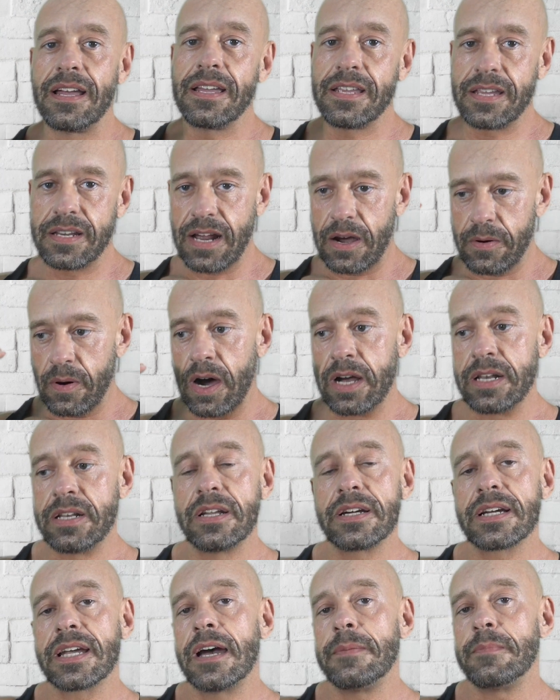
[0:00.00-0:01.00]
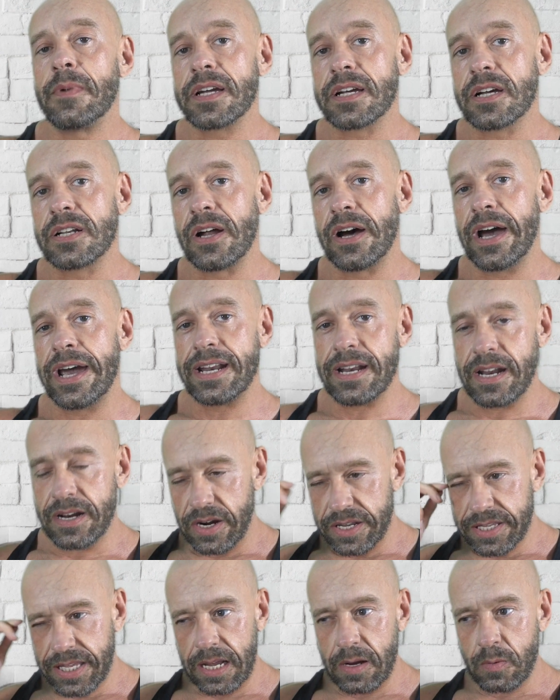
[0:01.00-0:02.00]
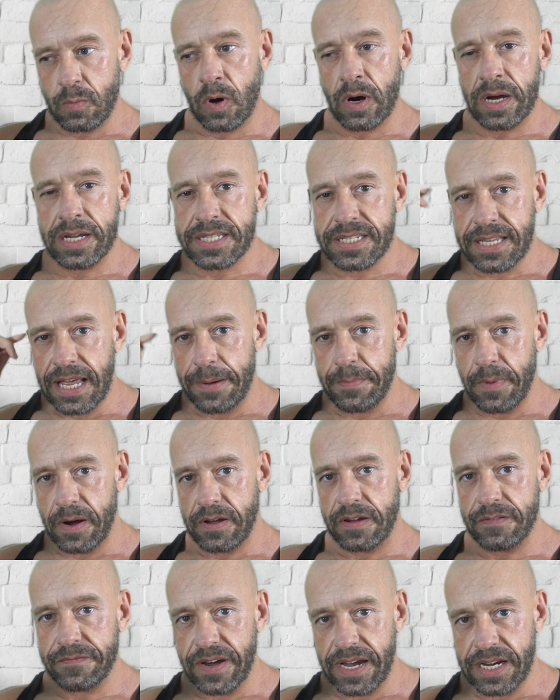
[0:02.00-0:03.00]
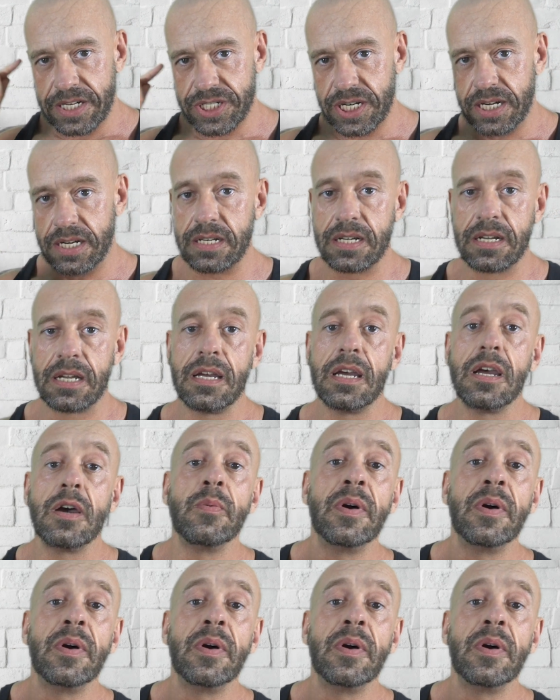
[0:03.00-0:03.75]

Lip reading: I look at my client and I think, what is their motivation?